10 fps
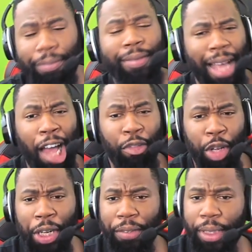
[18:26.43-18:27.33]
I
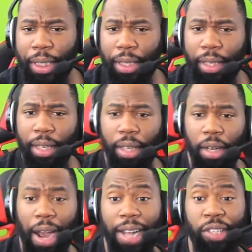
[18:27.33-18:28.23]
figured. All
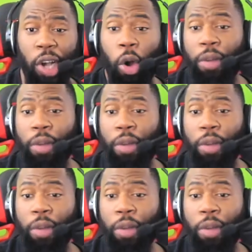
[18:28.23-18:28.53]
right, so Goku and